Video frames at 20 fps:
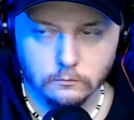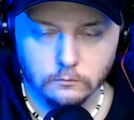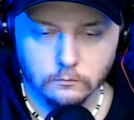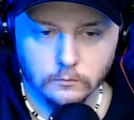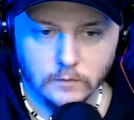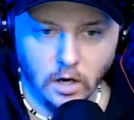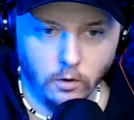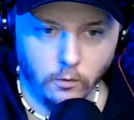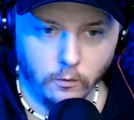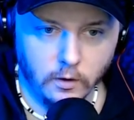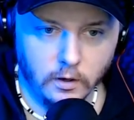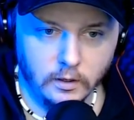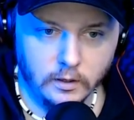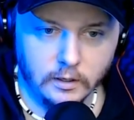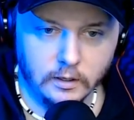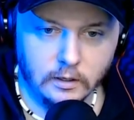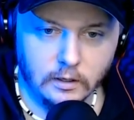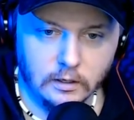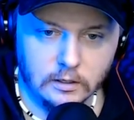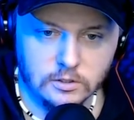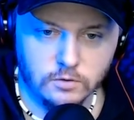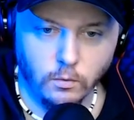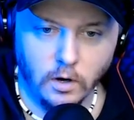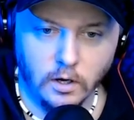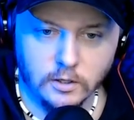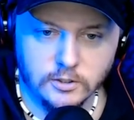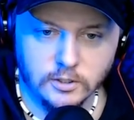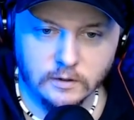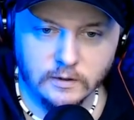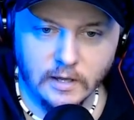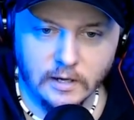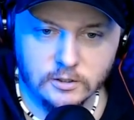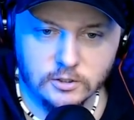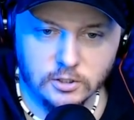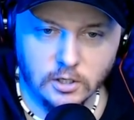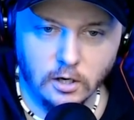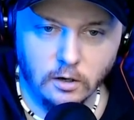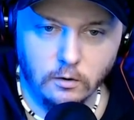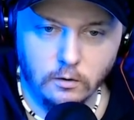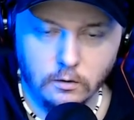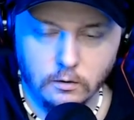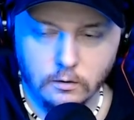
Oh, really? And he's watching that show?